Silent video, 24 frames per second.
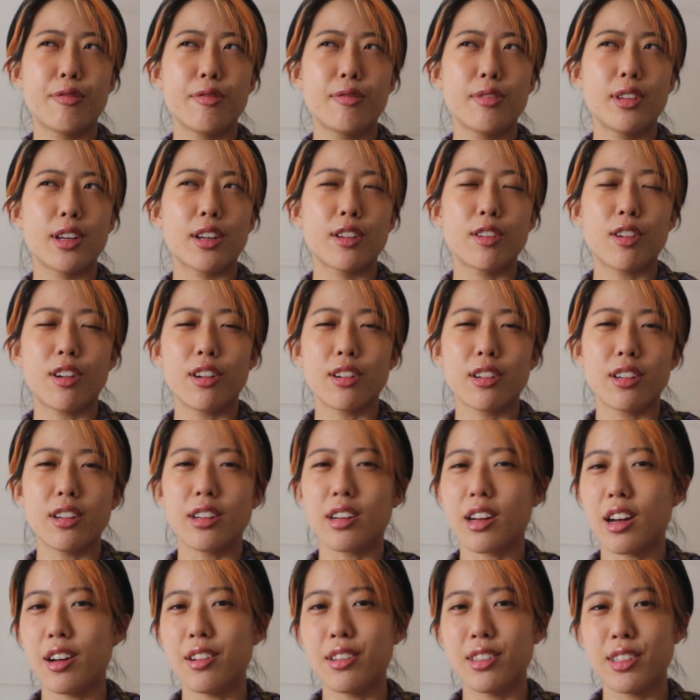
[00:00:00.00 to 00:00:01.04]
TikTok
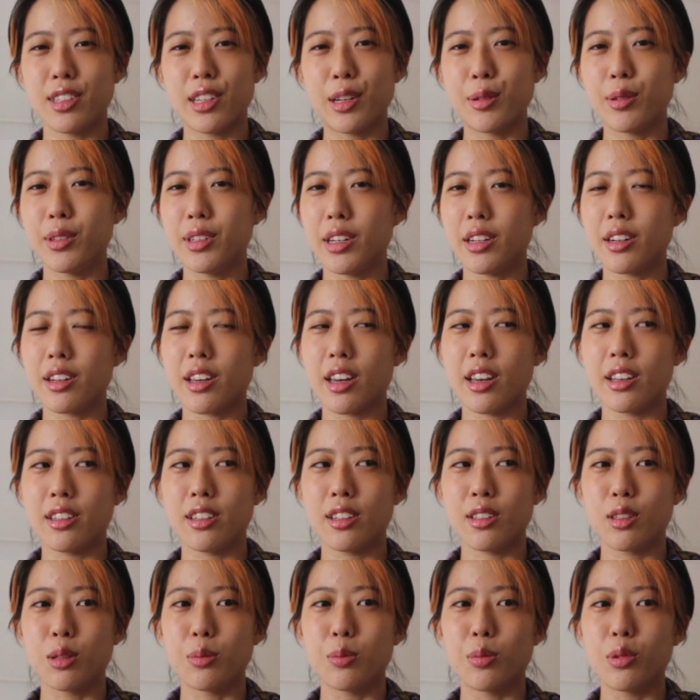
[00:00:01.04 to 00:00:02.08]
accounts that were
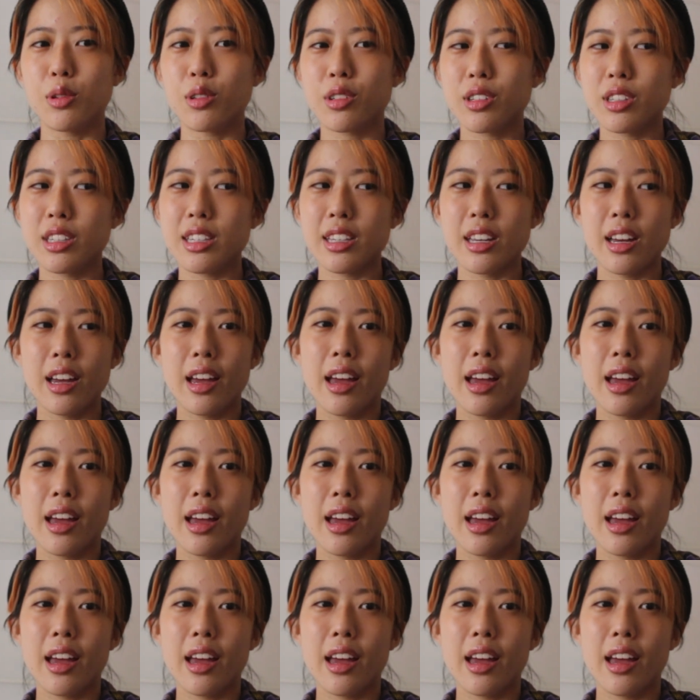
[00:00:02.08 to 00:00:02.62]
dedicated to books,